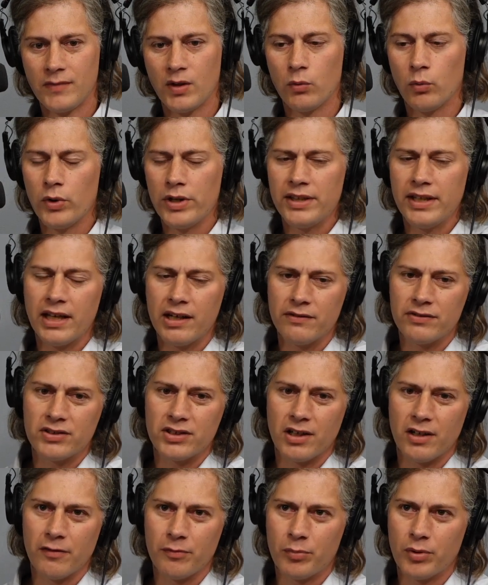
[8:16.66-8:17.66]
Would that have
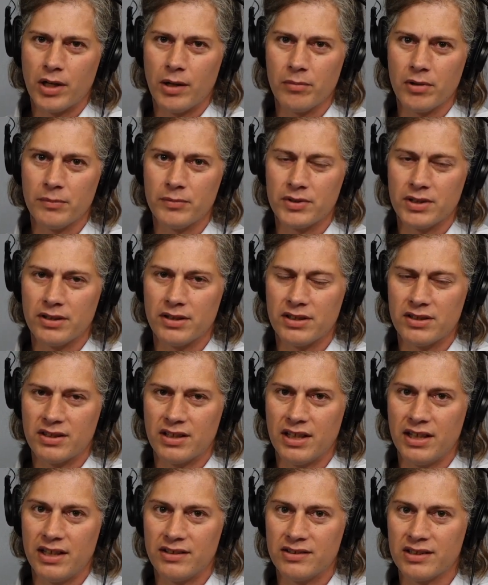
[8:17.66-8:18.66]
solved problems in this
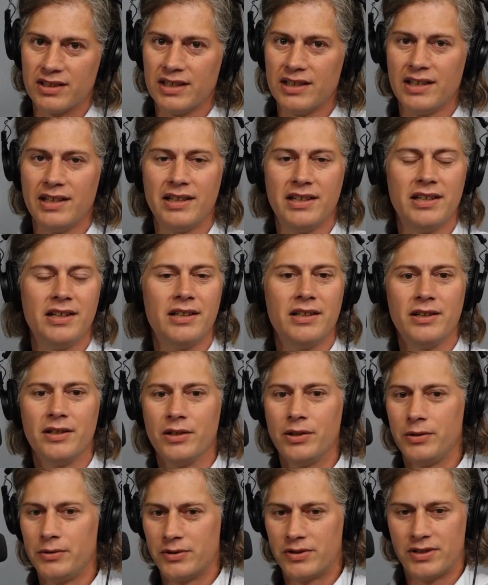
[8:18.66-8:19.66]
case?
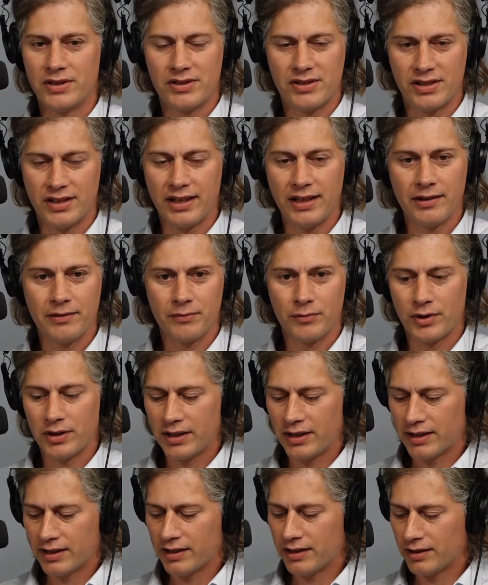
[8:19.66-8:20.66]
Who's to say? We're
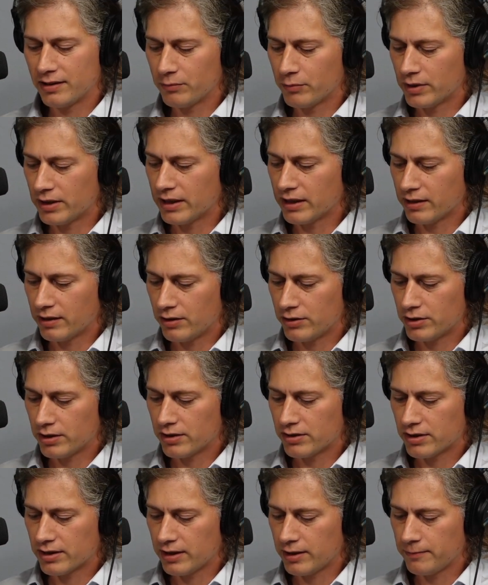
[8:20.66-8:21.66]
not going to we're not going to
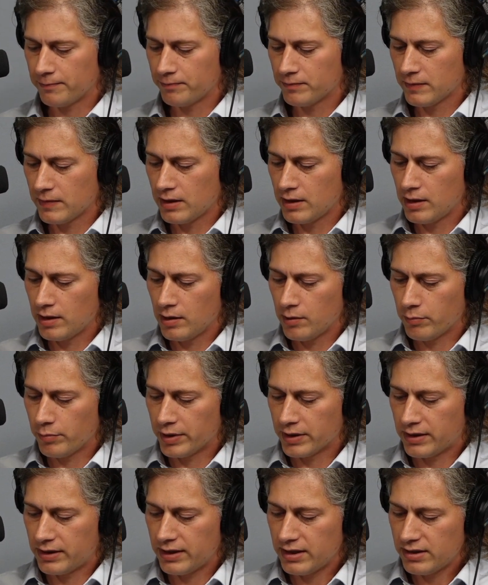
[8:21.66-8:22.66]
judge that.
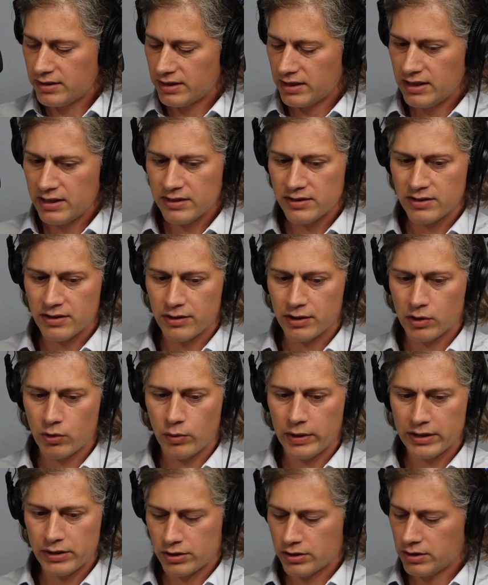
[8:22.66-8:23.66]
But this is the
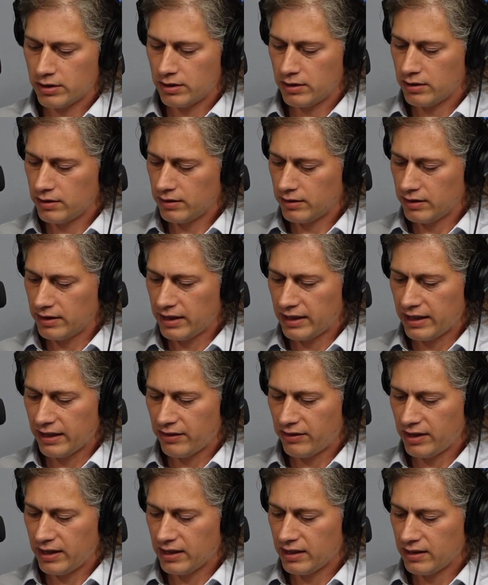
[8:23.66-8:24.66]
question that I
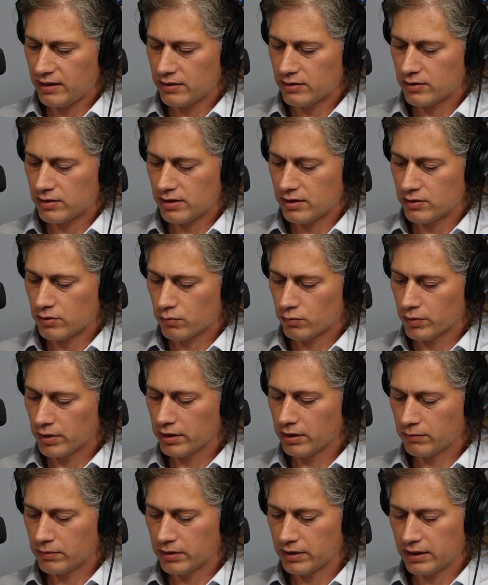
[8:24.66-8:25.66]
think is is
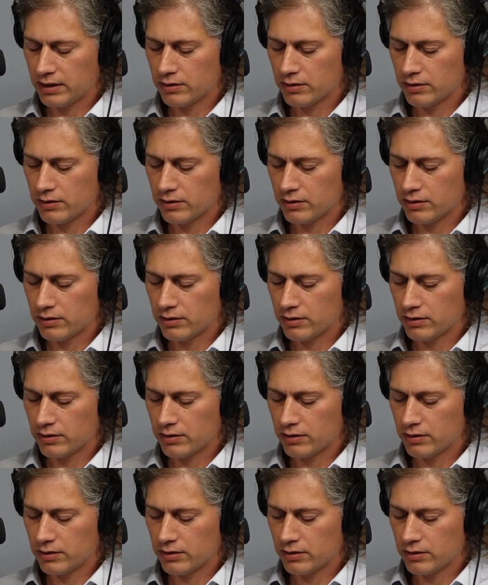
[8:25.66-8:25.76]
really really